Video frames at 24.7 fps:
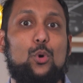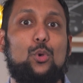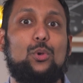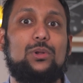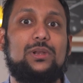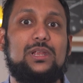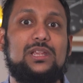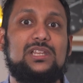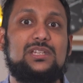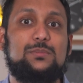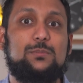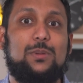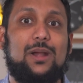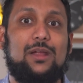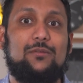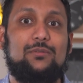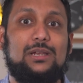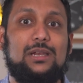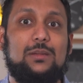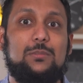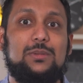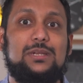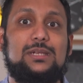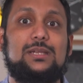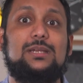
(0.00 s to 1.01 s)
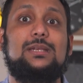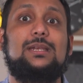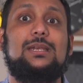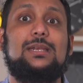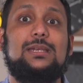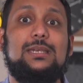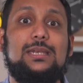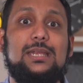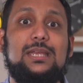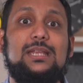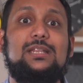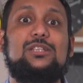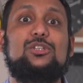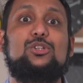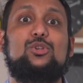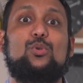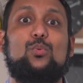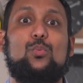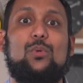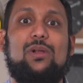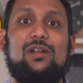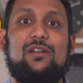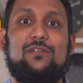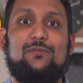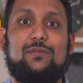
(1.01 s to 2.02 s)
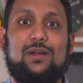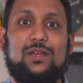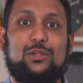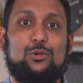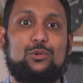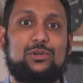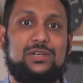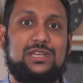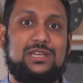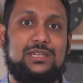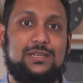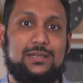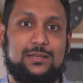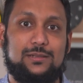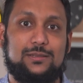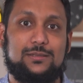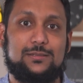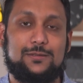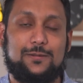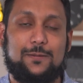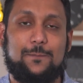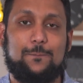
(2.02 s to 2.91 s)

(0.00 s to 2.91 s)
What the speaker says: Holdings Private Limited, needs to verify your details.